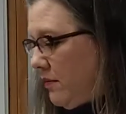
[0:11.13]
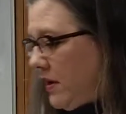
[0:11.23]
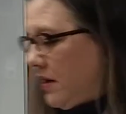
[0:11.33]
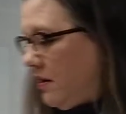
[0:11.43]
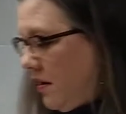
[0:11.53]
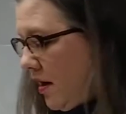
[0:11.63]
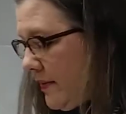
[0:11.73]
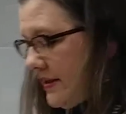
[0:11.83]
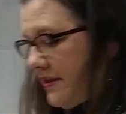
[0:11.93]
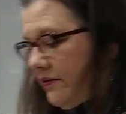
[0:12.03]
gonna knock
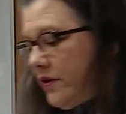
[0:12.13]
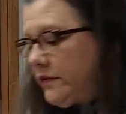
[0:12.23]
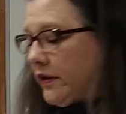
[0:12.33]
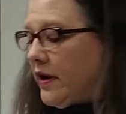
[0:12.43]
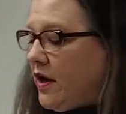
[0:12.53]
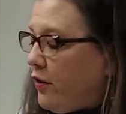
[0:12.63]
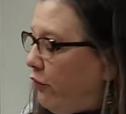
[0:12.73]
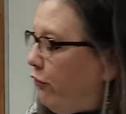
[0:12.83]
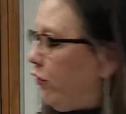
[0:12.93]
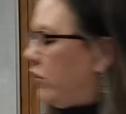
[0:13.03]
myself over
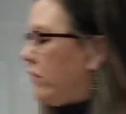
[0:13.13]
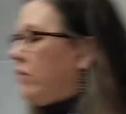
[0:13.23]
for the